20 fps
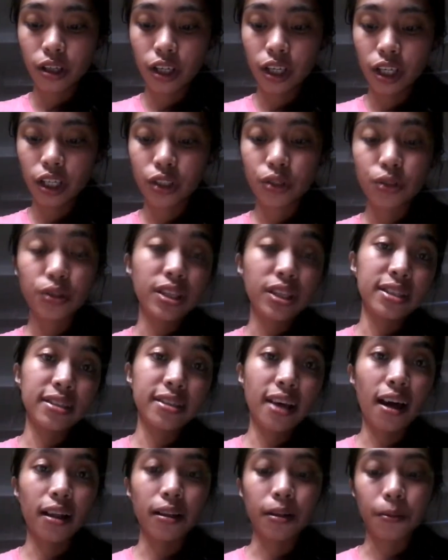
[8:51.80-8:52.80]
into the
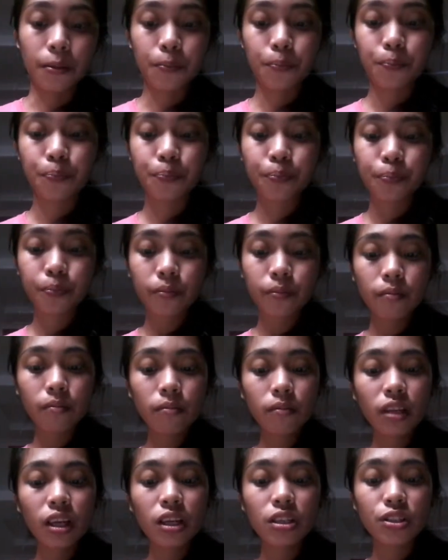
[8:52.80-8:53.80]
cell.
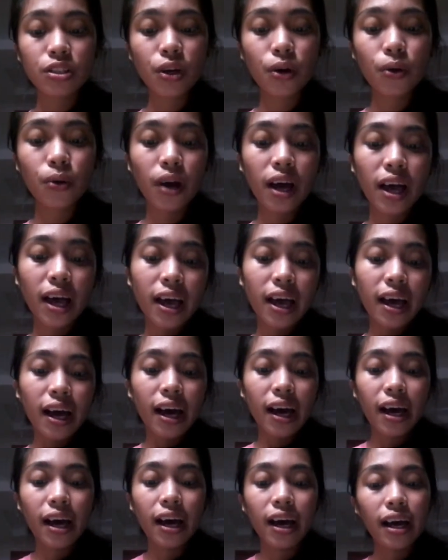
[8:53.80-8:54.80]
So,
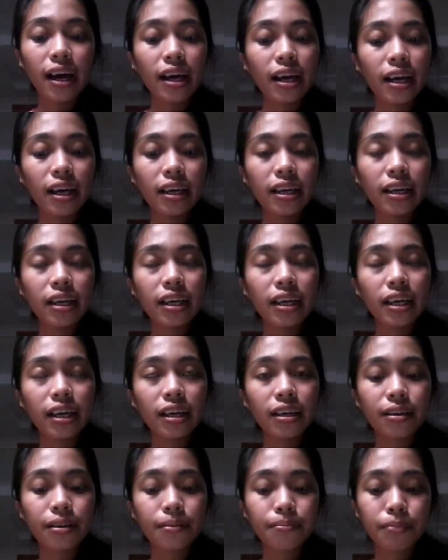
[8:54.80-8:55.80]

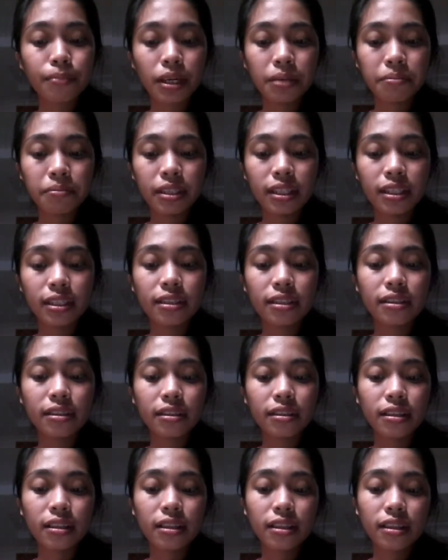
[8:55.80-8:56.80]

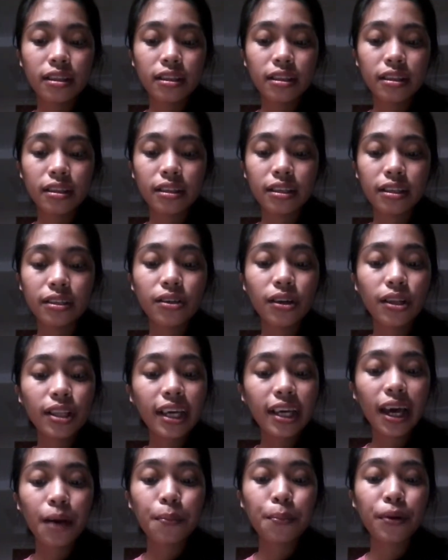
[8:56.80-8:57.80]
the
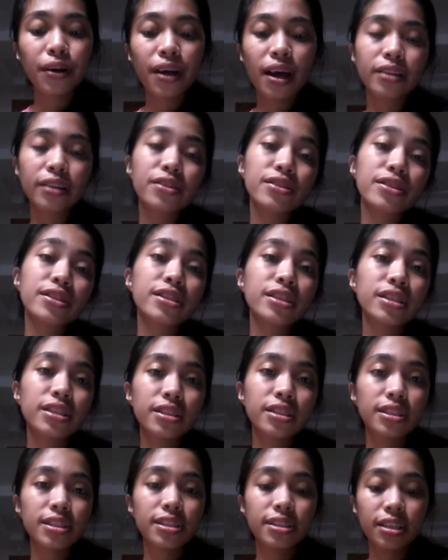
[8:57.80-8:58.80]
Golgi apparatus
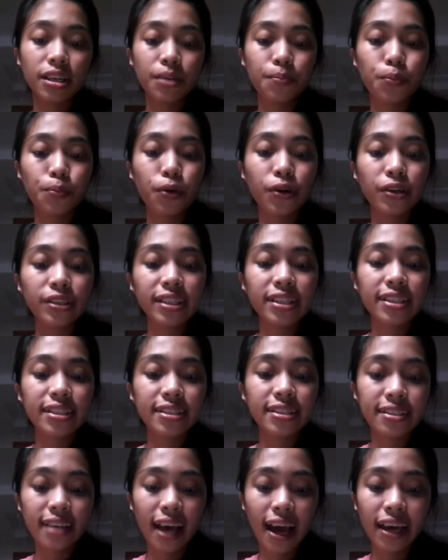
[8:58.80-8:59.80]
is an important
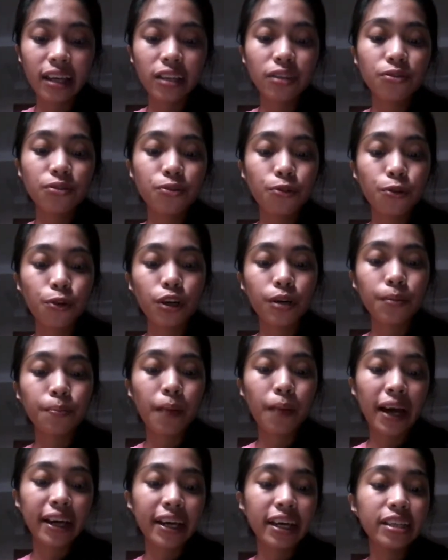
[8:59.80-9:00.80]
site for
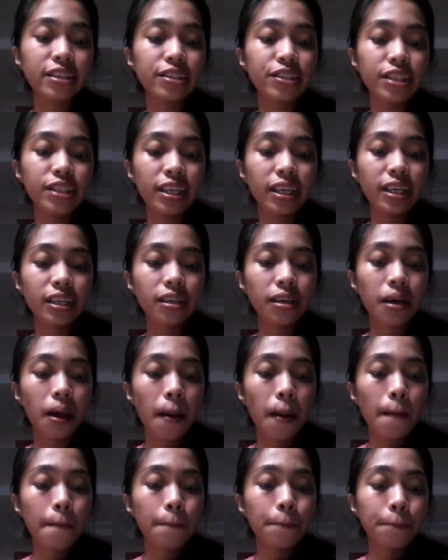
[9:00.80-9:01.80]
packaging
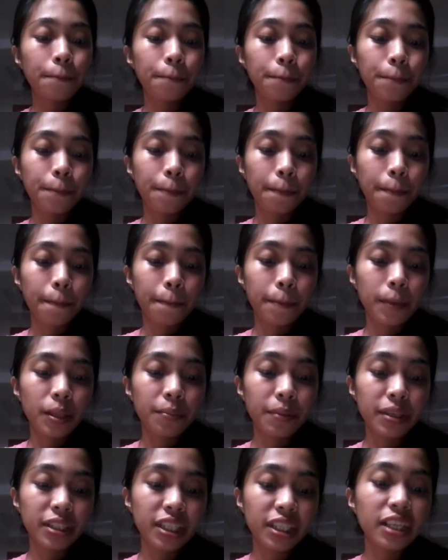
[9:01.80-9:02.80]

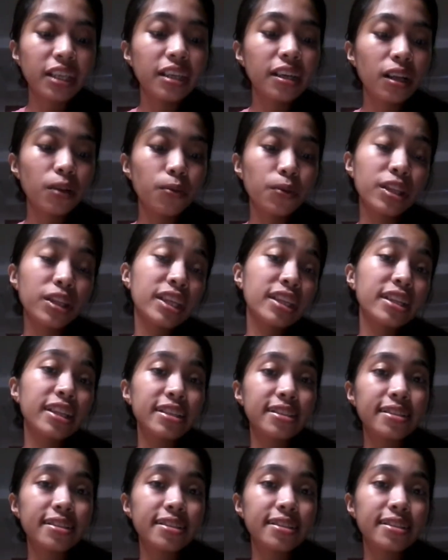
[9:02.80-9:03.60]
material within the